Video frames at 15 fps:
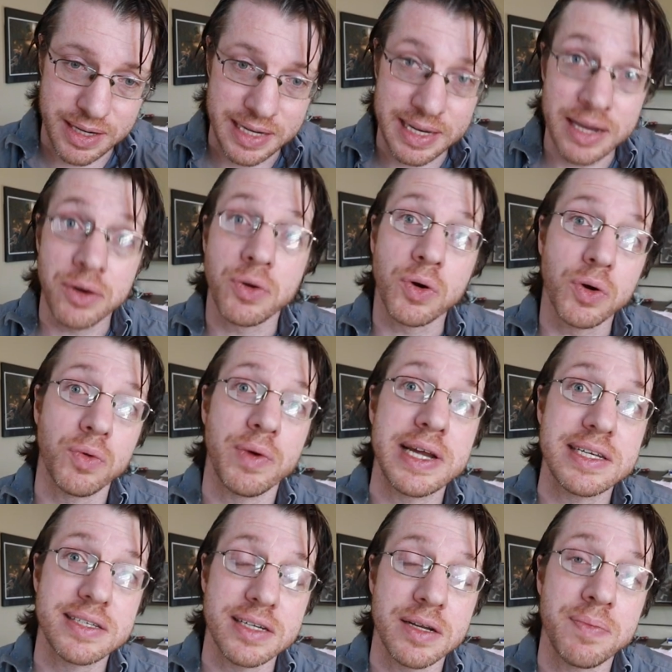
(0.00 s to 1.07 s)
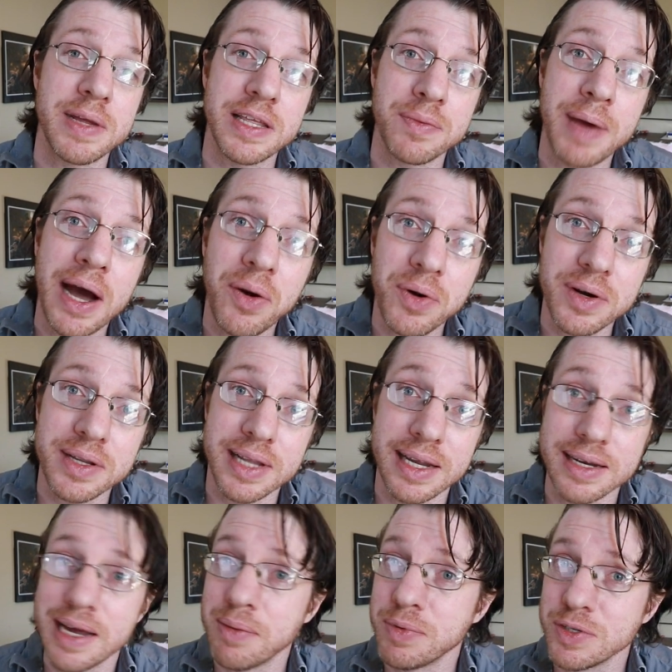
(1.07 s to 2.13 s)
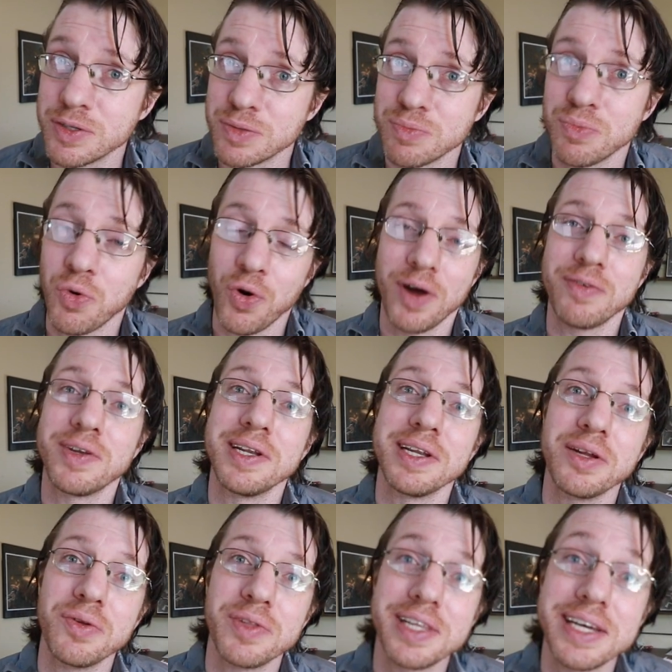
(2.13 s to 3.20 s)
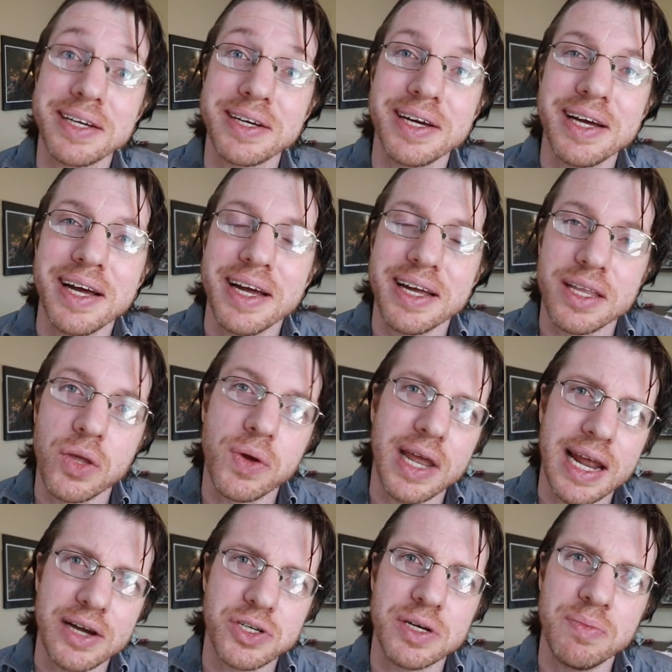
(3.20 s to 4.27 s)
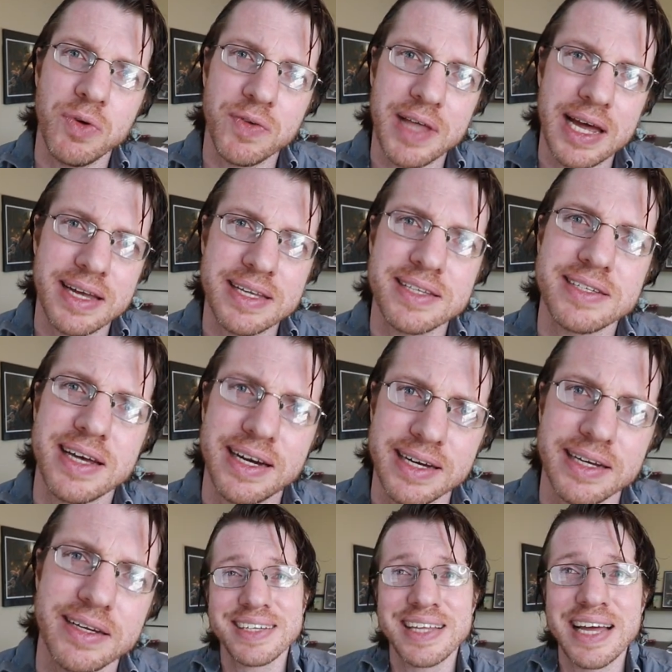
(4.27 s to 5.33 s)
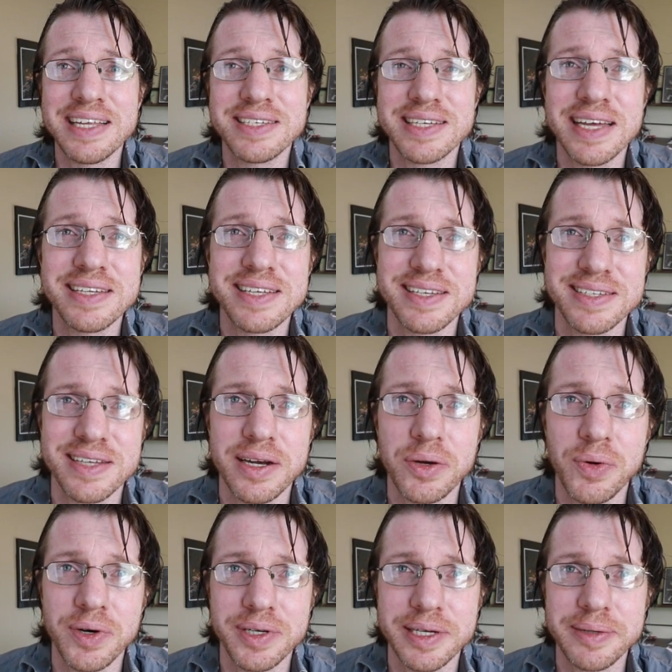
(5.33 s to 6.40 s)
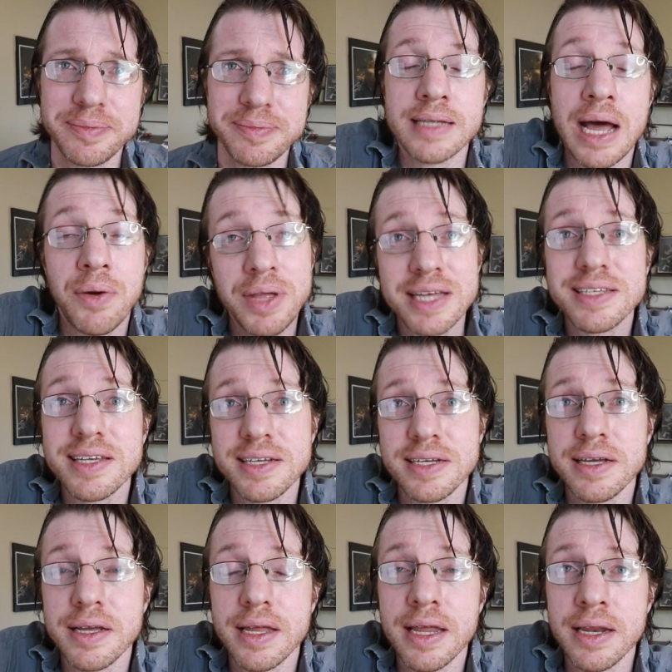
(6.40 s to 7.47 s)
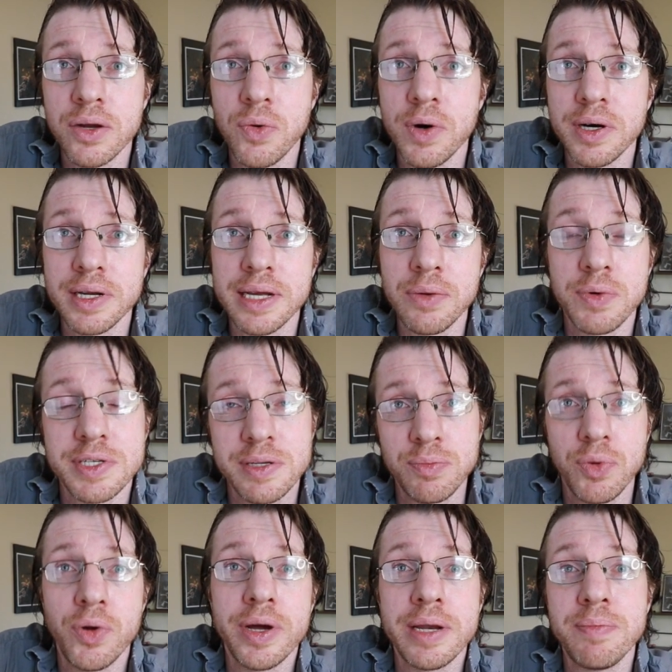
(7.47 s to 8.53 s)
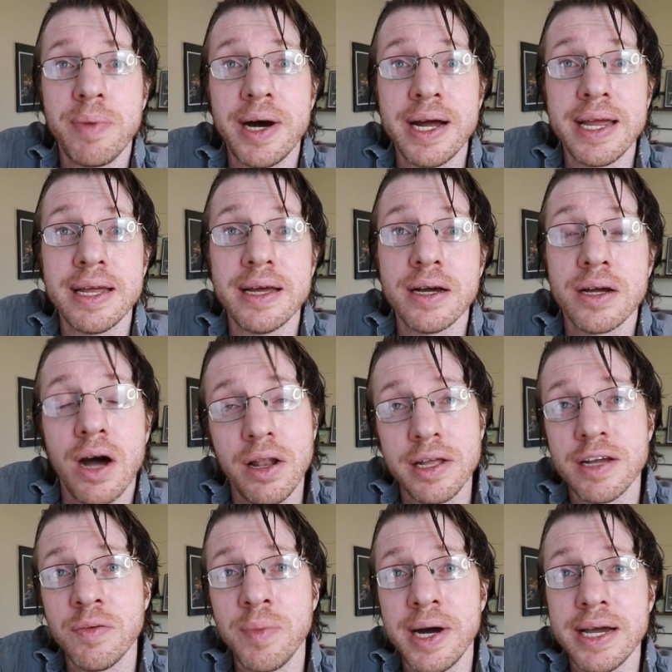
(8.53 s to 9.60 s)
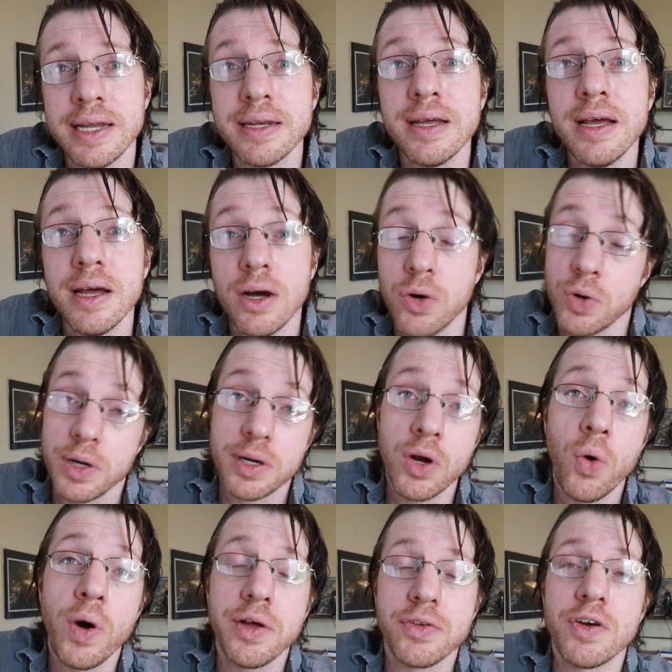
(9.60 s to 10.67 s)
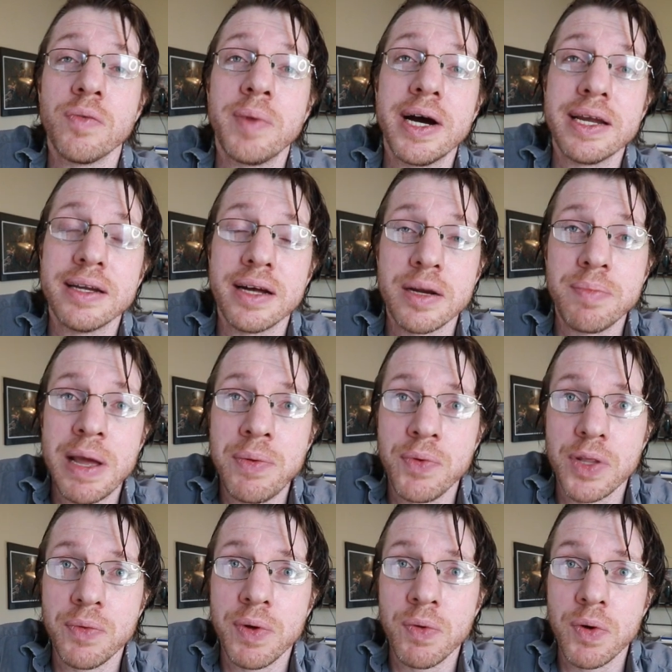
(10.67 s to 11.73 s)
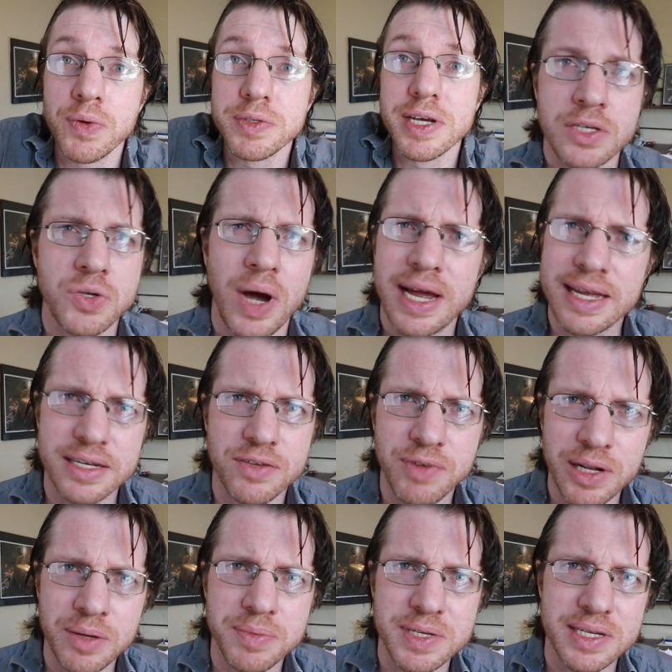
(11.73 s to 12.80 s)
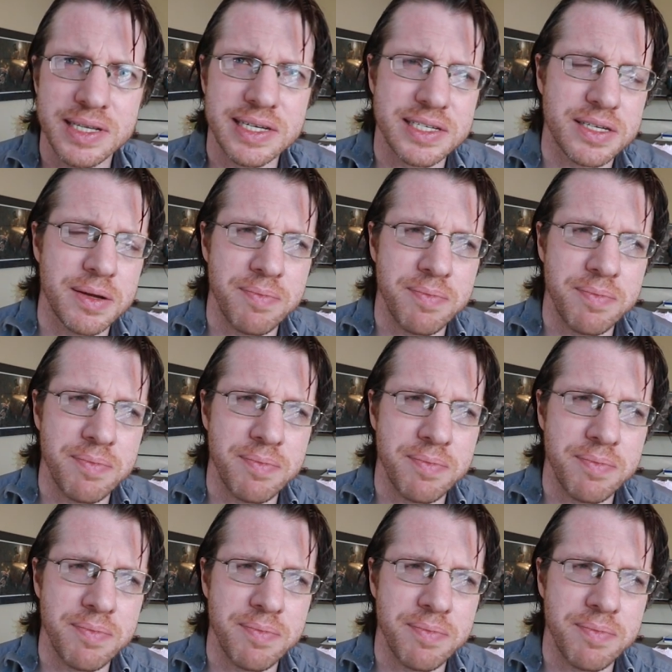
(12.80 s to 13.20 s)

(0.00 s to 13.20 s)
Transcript: an integral raised to the pth power, and that happens more often than you'd think, you can actually move that inside. That's Jensen's inequality. Now, Jensen's inequality was employed by a colleague of mine, or a co-author of mine, on a paper that we wrote. So I had developed this